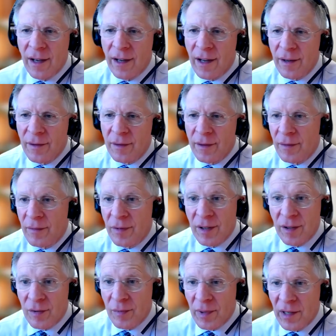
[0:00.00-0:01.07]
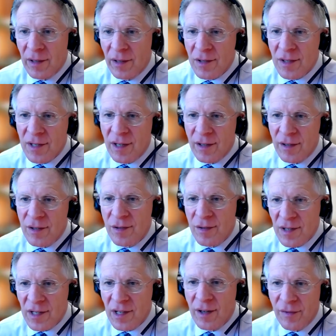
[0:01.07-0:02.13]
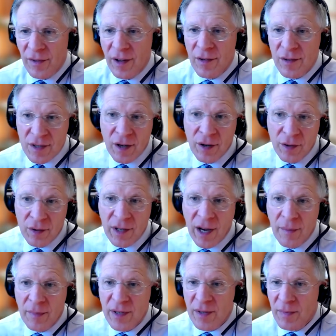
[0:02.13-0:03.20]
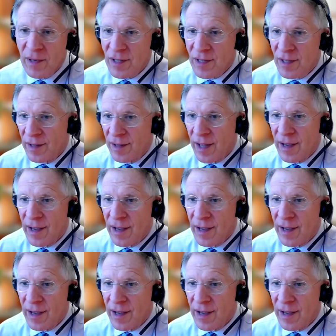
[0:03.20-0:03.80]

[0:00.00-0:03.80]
It'll be interesting to see if those hold up, especially the